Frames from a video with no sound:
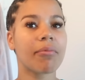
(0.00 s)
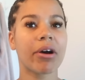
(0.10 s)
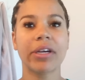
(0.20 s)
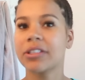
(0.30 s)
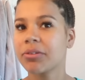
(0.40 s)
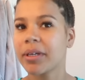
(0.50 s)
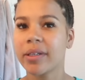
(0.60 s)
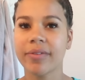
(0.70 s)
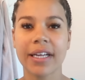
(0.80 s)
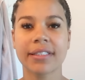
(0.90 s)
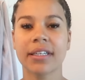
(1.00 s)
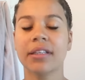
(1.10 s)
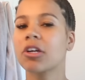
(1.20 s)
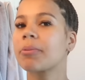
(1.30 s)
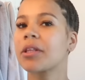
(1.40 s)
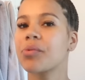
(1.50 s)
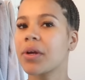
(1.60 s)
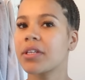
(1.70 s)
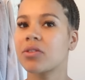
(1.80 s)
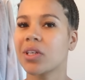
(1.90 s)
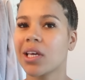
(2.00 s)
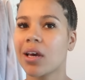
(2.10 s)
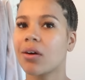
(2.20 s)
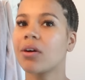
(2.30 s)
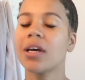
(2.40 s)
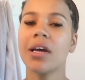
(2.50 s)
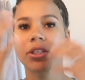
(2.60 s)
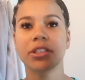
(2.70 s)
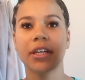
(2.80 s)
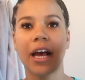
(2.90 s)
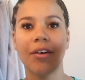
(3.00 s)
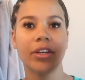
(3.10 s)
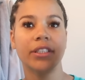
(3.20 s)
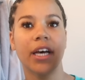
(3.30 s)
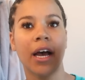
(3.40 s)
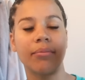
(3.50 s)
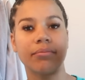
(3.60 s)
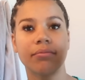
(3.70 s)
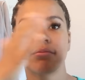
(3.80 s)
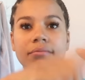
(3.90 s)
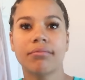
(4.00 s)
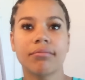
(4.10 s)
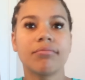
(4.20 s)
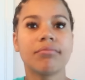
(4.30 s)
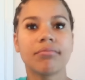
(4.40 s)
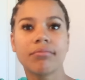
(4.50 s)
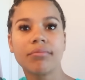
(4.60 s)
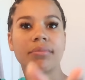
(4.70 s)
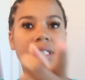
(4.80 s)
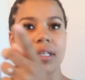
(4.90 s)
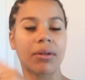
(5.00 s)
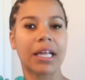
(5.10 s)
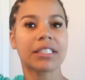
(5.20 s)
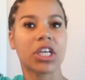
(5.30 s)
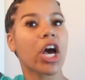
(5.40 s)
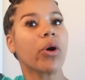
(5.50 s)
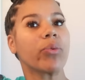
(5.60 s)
about intermittent fasting a little bit throughout this video. We're just gonna have a good time. So let's go.